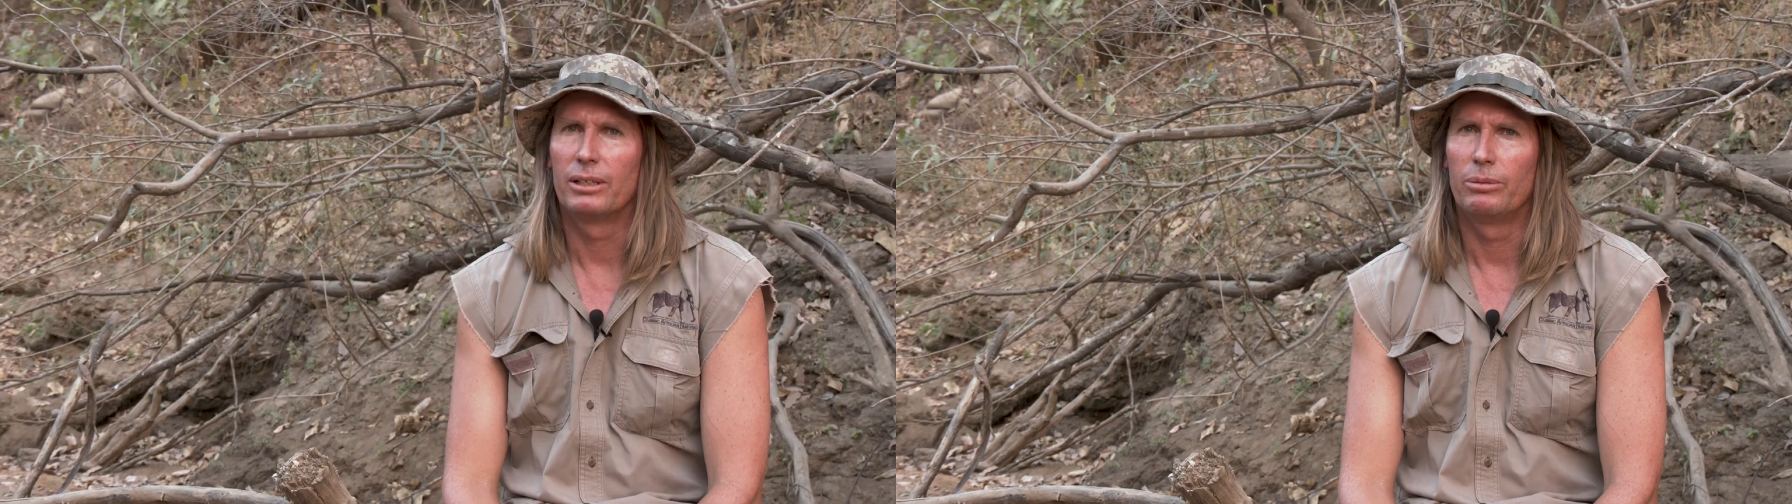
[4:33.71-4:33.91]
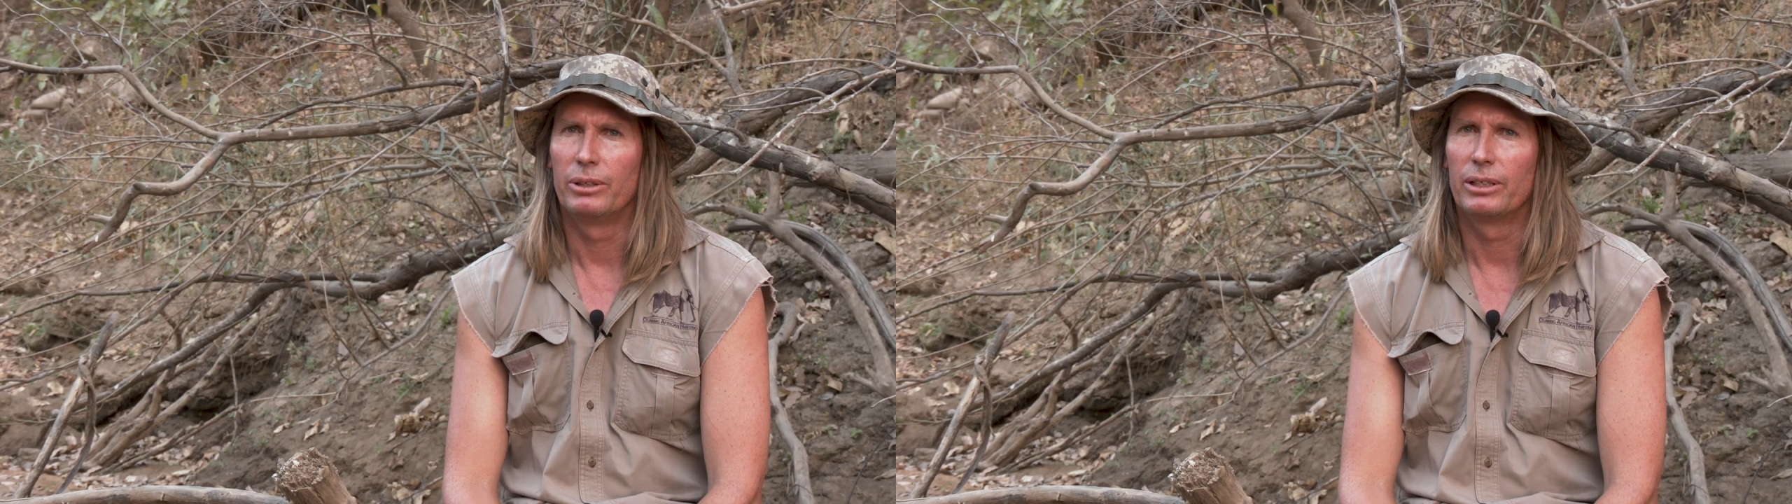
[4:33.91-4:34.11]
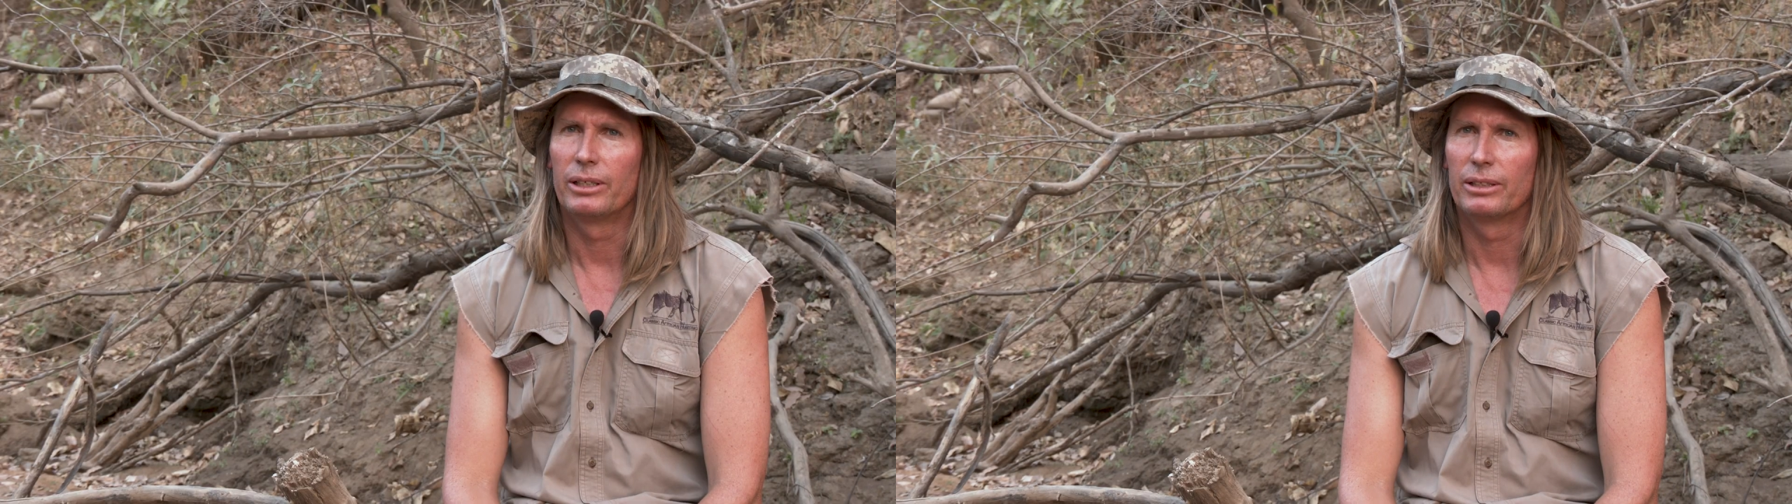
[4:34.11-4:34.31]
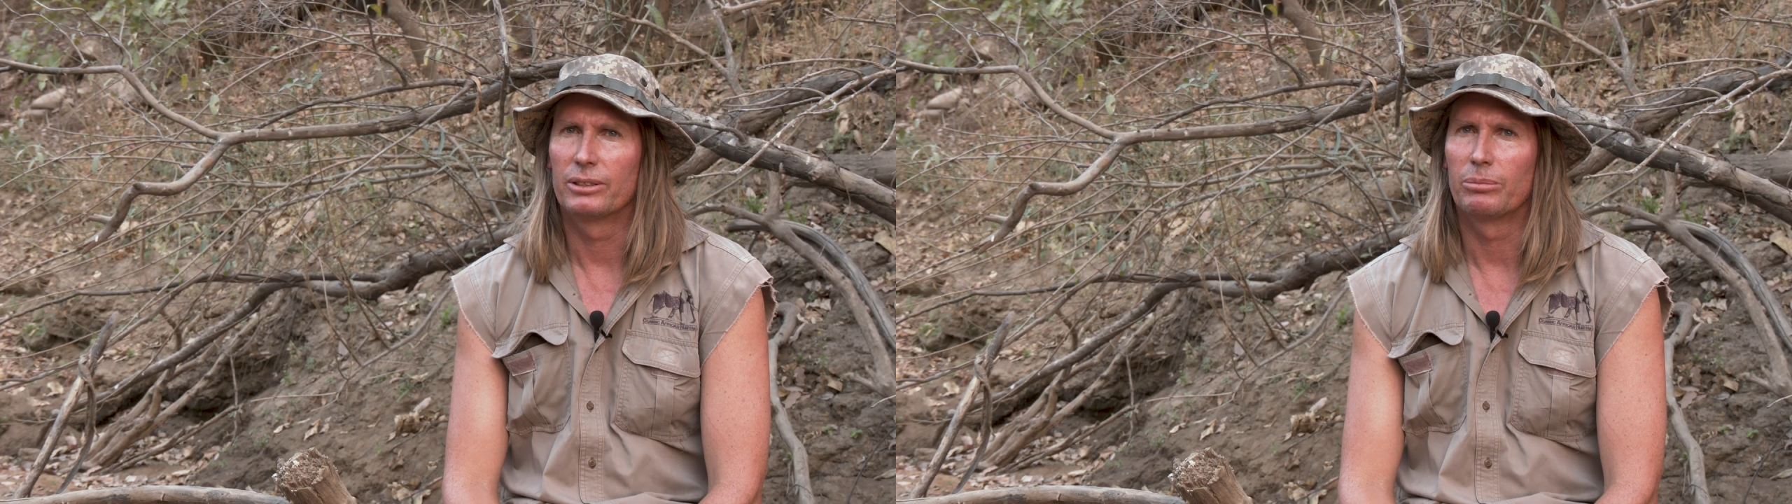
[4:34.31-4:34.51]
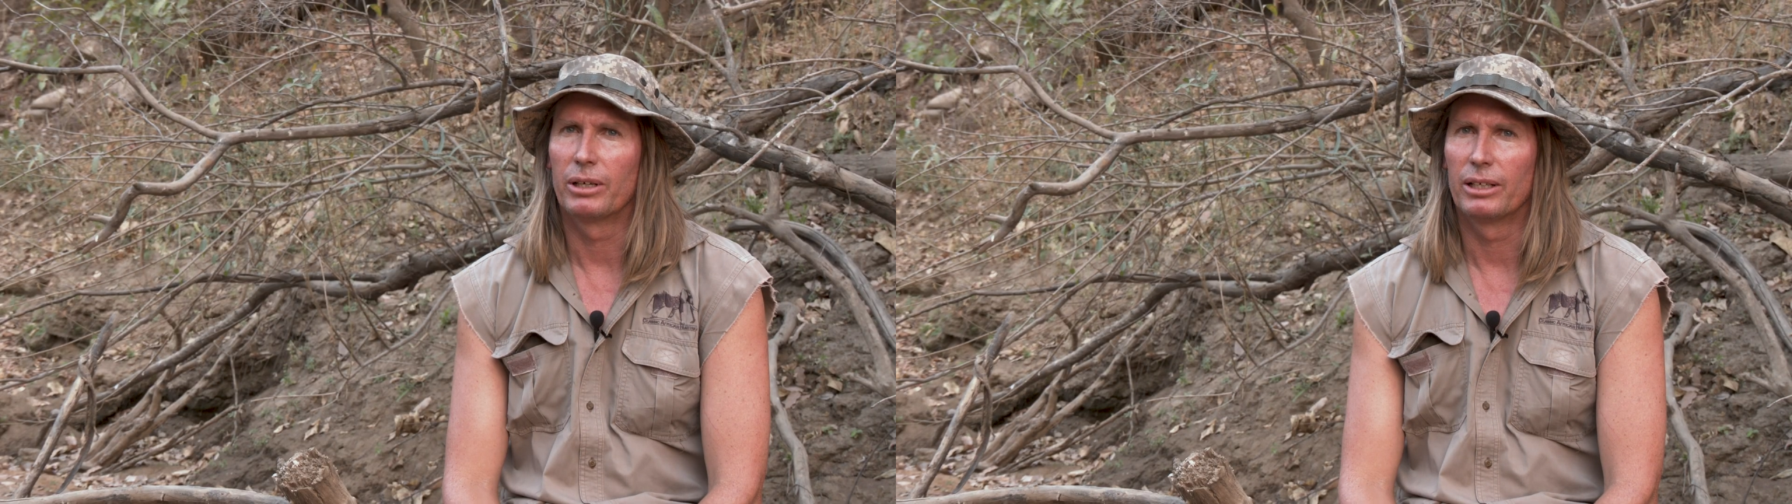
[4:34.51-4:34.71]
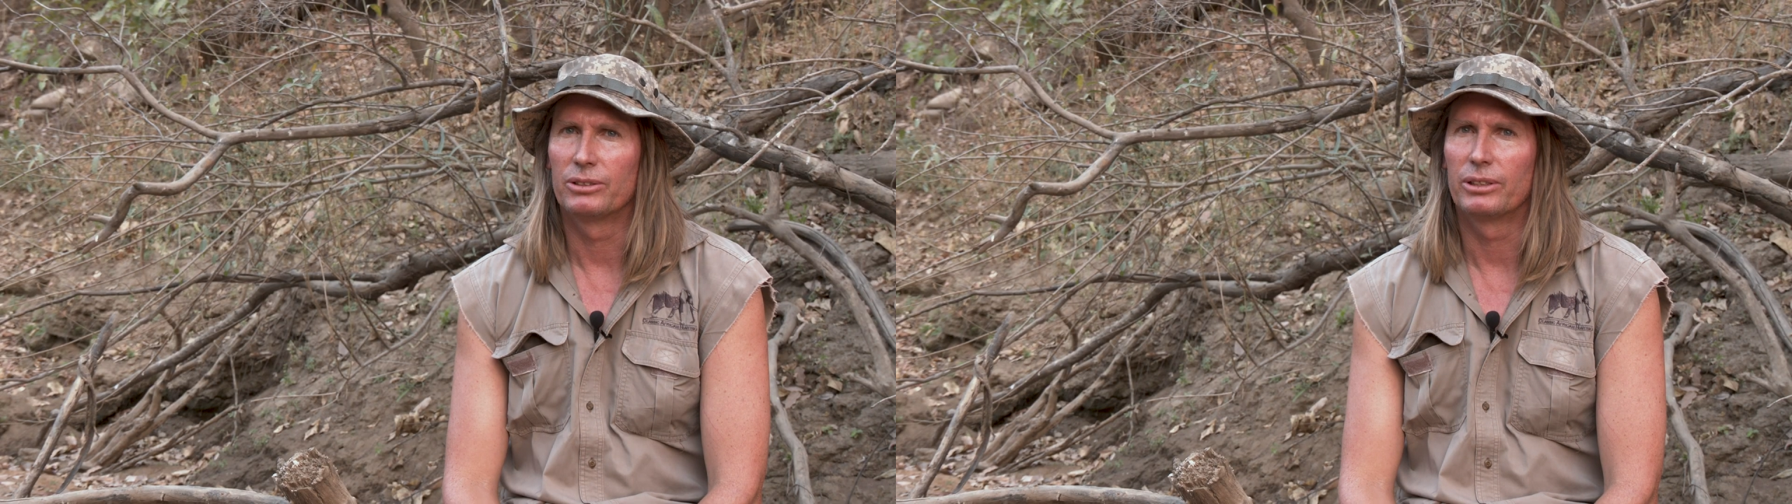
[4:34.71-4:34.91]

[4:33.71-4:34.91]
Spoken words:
if we can get some guys